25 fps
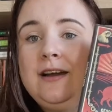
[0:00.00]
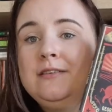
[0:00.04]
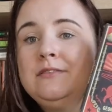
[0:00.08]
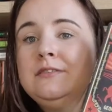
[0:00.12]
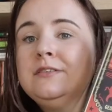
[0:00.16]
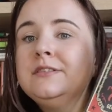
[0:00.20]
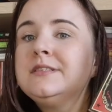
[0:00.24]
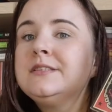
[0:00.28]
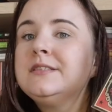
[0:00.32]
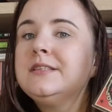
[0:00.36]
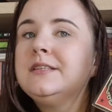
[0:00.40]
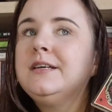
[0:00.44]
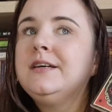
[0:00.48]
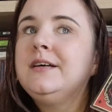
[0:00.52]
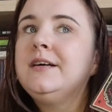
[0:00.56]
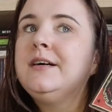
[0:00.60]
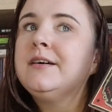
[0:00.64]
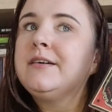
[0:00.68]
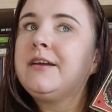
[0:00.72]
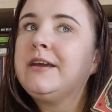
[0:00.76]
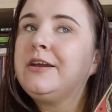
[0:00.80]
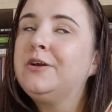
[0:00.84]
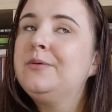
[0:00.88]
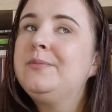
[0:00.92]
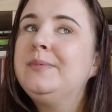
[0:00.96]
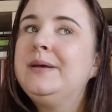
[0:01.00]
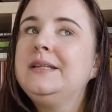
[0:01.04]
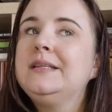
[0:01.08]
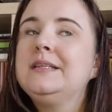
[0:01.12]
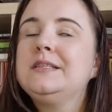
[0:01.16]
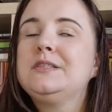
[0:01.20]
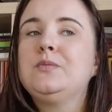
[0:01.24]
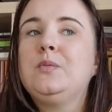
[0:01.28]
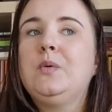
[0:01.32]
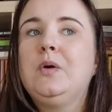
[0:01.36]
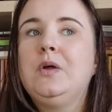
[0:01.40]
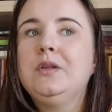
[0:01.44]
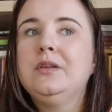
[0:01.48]
I would recommend
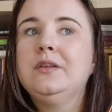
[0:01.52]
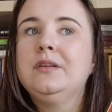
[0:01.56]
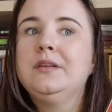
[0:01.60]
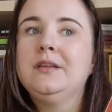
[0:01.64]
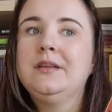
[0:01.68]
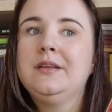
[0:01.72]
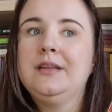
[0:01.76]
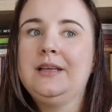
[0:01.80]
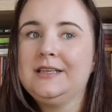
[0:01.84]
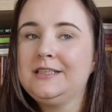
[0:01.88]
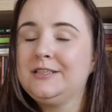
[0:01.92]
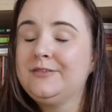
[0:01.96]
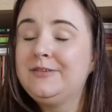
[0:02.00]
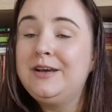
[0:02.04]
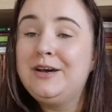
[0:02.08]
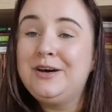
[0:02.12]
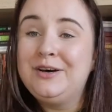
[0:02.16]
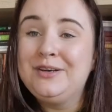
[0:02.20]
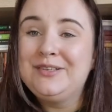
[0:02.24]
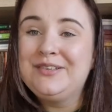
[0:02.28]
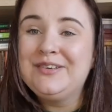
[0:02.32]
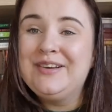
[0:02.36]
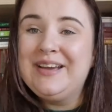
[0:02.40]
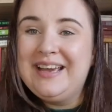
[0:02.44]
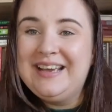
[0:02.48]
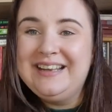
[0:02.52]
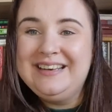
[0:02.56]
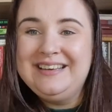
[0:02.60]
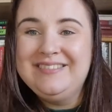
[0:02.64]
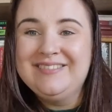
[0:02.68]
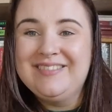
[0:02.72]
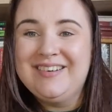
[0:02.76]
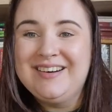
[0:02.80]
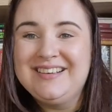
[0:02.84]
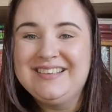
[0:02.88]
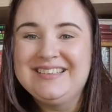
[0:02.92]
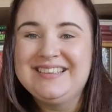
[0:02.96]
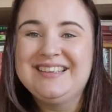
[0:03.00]
this one as well to
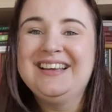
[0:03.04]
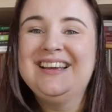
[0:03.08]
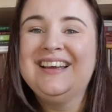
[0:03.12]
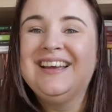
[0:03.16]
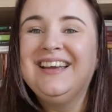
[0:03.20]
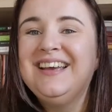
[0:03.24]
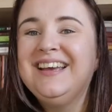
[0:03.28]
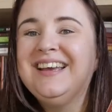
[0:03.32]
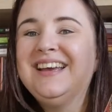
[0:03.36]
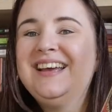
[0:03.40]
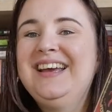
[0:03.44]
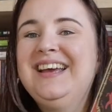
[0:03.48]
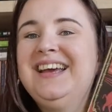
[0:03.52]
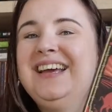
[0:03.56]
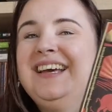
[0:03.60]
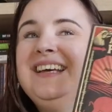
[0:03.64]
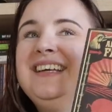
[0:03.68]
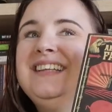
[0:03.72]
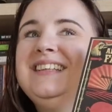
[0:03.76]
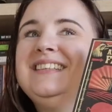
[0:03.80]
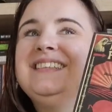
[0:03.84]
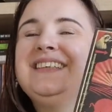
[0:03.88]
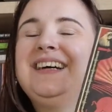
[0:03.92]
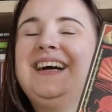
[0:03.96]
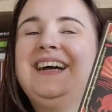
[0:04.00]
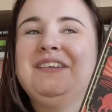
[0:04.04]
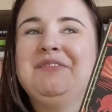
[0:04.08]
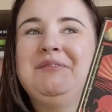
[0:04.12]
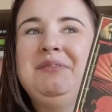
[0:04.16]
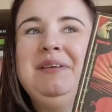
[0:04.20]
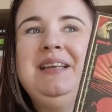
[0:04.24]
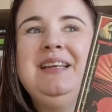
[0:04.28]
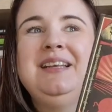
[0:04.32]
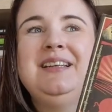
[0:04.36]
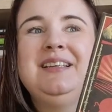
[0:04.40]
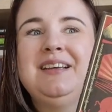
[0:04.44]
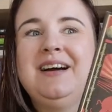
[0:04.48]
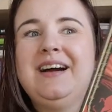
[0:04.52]
anyone, and I
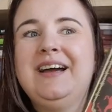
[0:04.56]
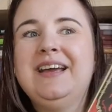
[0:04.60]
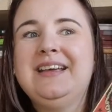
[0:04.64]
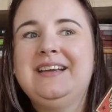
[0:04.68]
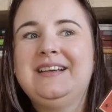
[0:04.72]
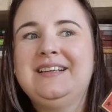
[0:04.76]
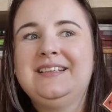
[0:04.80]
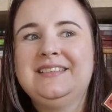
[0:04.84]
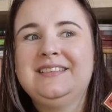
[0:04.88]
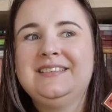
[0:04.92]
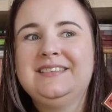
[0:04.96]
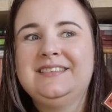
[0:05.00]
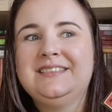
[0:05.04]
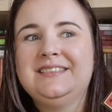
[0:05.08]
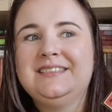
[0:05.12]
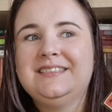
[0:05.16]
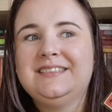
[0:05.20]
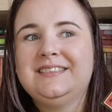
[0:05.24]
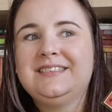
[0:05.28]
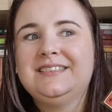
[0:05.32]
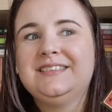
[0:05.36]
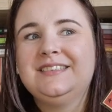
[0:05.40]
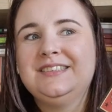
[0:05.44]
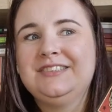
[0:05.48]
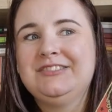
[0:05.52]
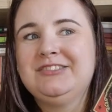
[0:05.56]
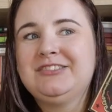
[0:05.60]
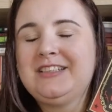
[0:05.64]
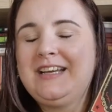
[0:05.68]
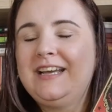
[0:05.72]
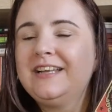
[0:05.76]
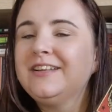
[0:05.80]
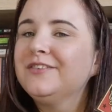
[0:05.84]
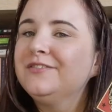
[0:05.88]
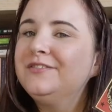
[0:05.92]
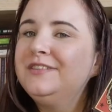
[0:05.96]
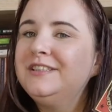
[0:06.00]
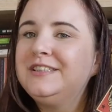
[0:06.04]
really like those
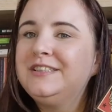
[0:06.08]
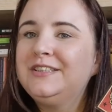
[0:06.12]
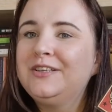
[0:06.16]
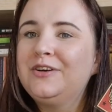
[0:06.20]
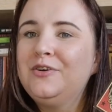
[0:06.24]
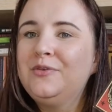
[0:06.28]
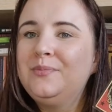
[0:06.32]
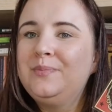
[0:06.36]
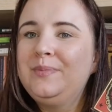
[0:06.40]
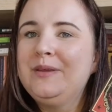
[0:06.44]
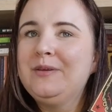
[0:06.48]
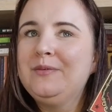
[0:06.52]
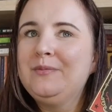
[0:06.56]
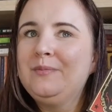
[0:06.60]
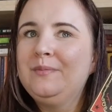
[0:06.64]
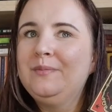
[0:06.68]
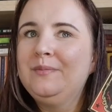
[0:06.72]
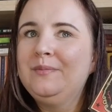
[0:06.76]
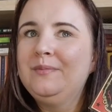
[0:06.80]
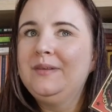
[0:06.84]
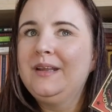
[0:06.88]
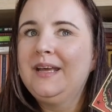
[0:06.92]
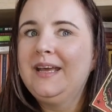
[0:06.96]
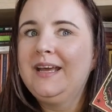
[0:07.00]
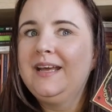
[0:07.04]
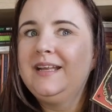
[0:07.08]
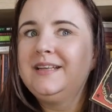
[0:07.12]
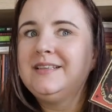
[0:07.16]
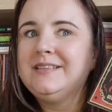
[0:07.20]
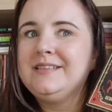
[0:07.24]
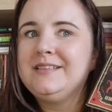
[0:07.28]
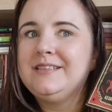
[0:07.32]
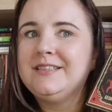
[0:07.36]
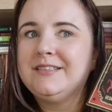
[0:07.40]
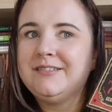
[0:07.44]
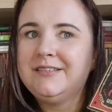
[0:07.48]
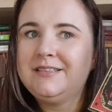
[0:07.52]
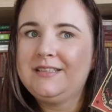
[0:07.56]
kind of dystopian and
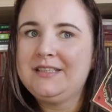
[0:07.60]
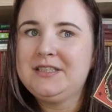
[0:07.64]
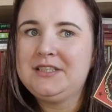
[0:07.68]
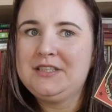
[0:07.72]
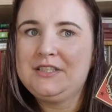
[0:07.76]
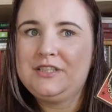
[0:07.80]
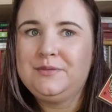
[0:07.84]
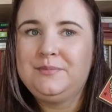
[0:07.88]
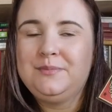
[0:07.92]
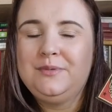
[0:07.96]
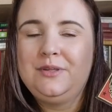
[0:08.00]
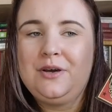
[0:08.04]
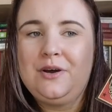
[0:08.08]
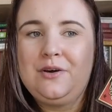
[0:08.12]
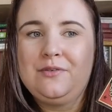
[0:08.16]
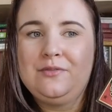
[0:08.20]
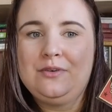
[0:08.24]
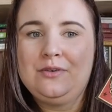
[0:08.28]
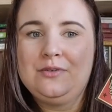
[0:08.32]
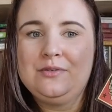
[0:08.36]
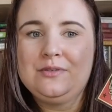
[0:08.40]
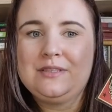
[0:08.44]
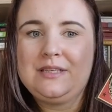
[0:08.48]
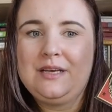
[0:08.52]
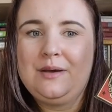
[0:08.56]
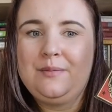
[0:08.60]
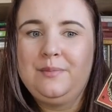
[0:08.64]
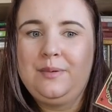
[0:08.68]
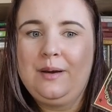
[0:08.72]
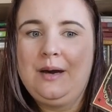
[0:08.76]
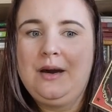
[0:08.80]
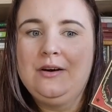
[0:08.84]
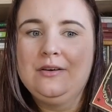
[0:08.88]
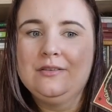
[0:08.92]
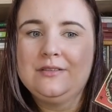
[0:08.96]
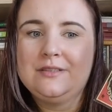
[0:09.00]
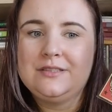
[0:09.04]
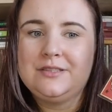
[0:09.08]
criticism novels
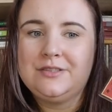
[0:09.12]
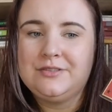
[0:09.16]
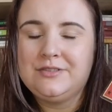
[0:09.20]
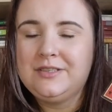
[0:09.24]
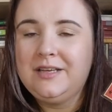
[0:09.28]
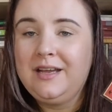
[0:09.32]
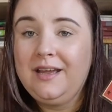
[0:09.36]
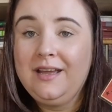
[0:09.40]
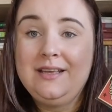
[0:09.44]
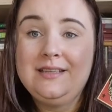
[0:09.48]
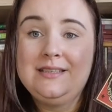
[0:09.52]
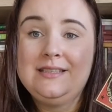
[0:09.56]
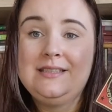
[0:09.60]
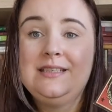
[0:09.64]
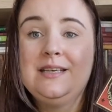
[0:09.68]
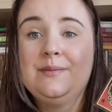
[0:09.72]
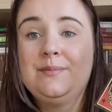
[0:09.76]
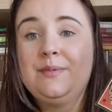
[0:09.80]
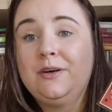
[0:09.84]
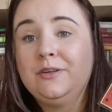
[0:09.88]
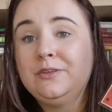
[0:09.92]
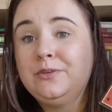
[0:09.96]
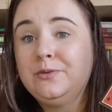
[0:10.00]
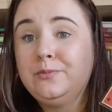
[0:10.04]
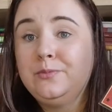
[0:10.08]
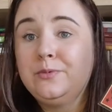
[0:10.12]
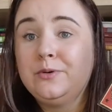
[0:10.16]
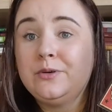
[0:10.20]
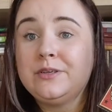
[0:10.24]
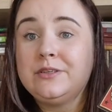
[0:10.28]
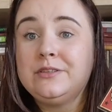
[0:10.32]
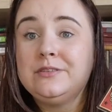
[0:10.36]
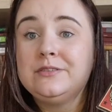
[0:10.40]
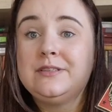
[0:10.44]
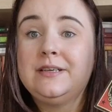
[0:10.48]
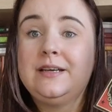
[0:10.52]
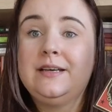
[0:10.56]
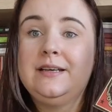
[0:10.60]
about society, about the
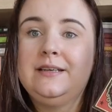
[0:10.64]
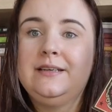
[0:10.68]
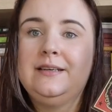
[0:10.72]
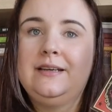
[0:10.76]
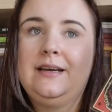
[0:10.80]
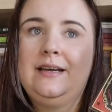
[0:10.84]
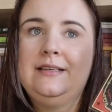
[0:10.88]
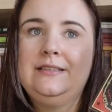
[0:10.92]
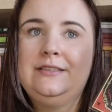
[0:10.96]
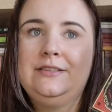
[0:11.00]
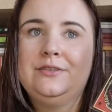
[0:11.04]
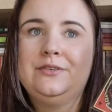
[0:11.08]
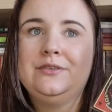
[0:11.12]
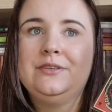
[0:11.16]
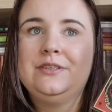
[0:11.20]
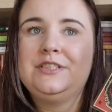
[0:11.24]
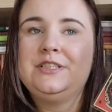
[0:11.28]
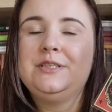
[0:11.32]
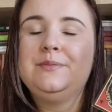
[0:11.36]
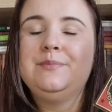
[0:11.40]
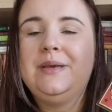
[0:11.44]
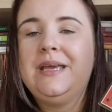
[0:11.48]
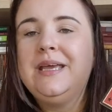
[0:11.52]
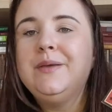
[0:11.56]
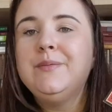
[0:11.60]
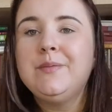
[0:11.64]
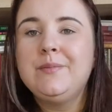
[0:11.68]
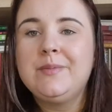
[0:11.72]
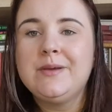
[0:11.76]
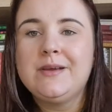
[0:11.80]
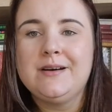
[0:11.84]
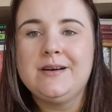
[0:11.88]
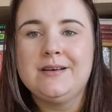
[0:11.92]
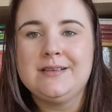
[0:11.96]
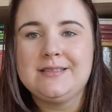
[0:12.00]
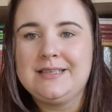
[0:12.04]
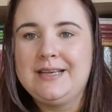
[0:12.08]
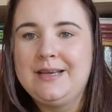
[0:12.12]
world and ideology, maybe
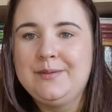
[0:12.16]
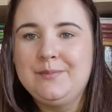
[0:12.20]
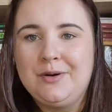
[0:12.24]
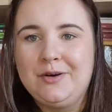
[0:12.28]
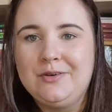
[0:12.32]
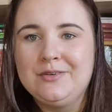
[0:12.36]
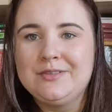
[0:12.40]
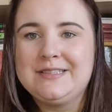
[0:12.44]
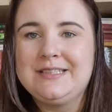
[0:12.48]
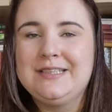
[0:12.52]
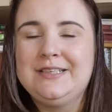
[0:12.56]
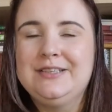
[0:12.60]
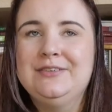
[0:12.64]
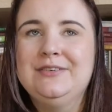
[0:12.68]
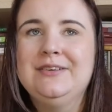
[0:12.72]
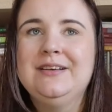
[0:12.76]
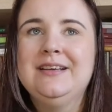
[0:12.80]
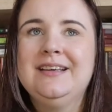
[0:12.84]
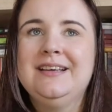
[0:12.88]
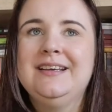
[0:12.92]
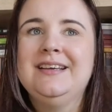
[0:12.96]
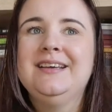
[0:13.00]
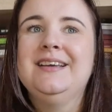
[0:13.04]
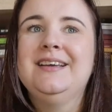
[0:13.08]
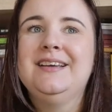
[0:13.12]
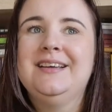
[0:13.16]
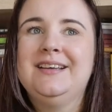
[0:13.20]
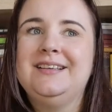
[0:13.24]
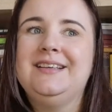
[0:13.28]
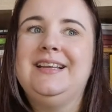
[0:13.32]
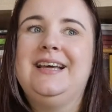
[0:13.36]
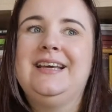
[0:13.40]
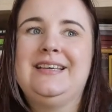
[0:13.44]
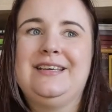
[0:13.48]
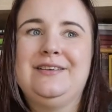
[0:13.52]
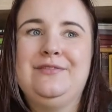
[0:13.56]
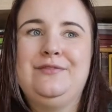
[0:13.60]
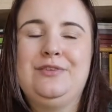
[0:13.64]
because I'm also
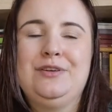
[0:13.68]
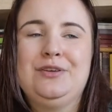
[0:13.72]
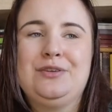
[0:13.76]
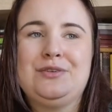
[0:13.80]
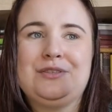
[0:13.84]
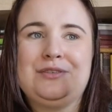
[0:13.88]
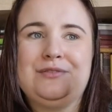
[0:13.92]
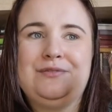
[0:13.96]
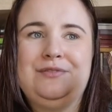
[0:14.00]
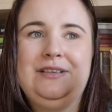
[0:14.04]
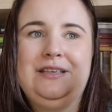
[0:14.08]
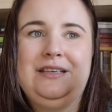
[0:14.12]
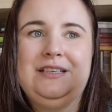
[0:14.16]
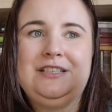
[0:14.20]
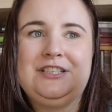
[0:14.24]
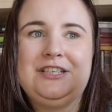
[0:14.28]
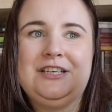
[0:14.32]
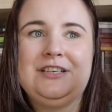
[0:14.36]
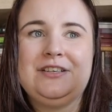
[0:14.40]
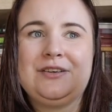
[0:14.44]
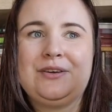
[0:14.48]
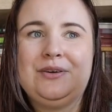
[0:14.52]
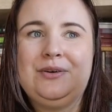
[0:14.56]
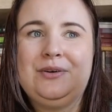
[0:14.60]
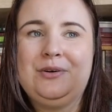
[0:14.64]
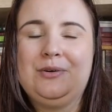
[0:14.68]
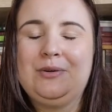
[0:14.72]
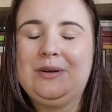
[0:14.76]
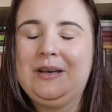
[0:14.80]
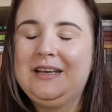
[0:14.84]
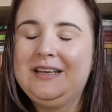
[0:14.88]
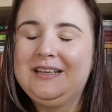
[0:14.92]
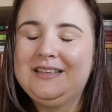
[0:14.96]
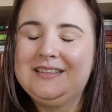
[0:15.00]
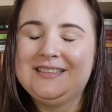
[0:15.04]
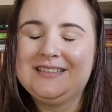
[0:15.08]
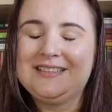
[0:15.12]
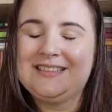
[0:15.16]
liking philosophy in general
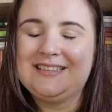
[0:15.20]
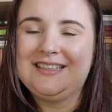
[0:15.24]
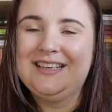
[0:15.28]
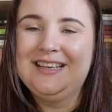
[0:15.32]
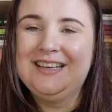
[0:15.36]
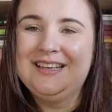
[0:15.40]
and